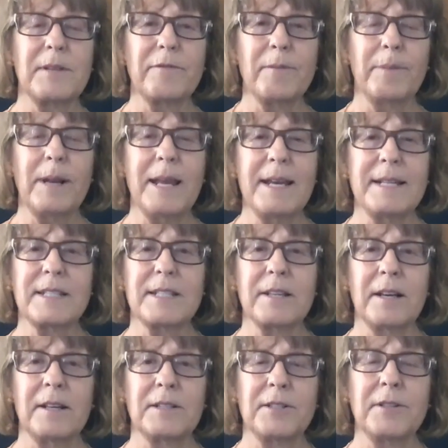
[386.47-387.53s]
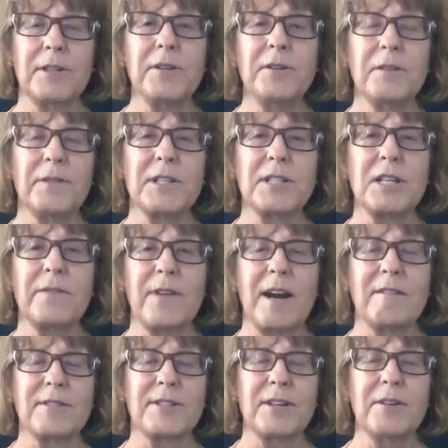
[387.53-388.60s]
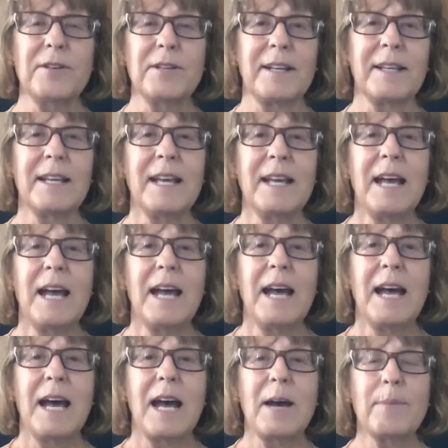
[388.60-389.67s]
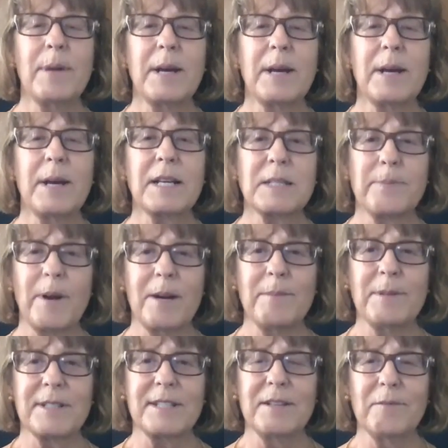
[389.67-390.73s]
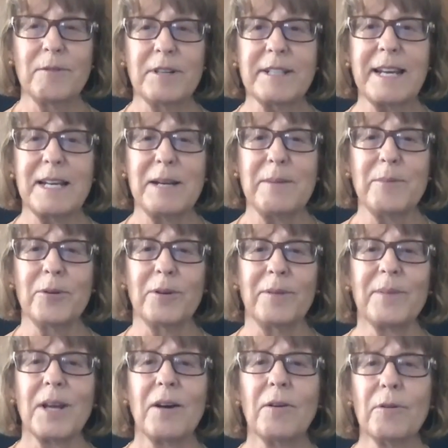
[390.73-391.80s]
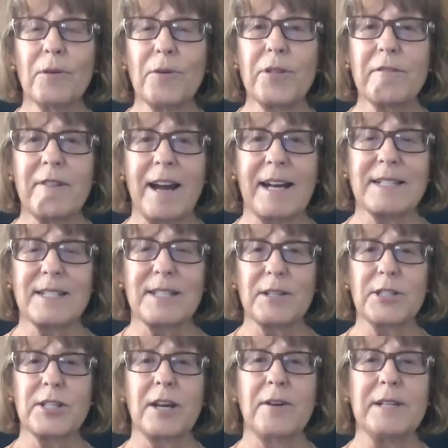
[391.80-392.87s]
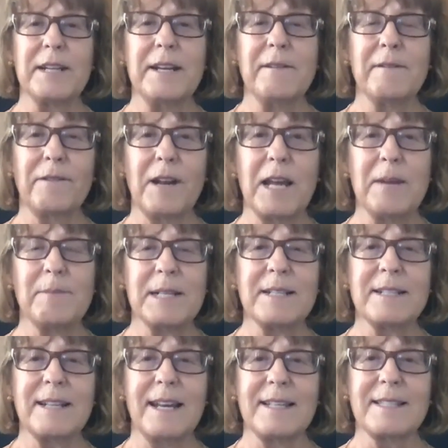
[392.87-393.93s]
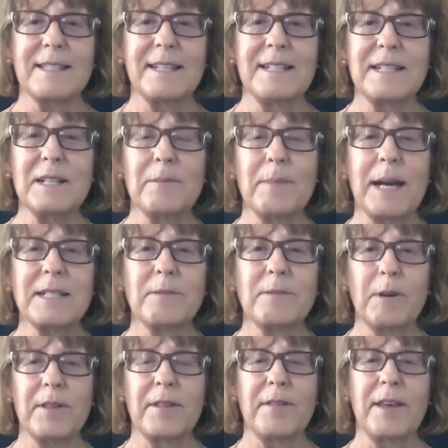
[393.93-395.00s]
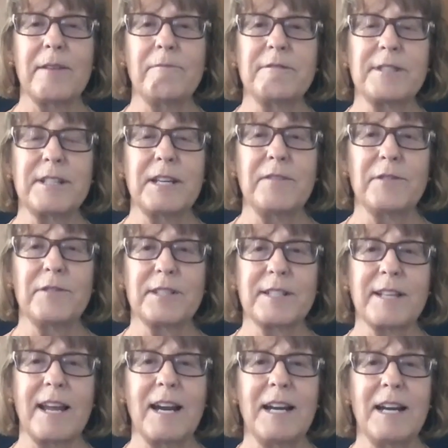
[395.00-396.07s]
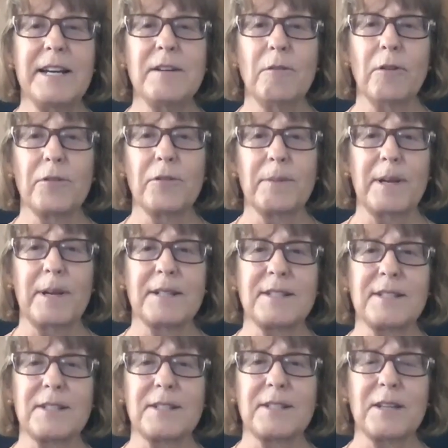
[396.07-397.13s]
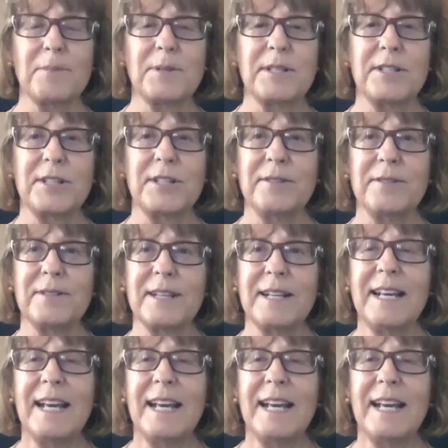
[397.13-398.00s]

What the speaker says: place, to the University of Arizona. and my experiments didn't work anymore. All the rats showed inflamed intestine. It didn't matter whether they received saline or the blood substitute.